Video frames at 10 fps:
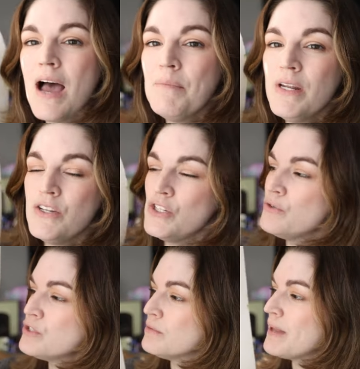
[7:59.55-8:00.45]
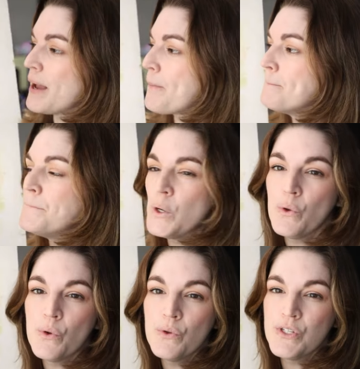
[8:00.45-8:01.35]
I'm gonna do some like
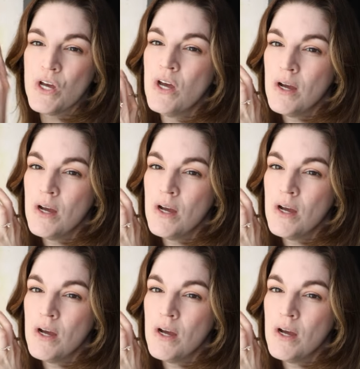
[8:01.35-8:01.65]
bold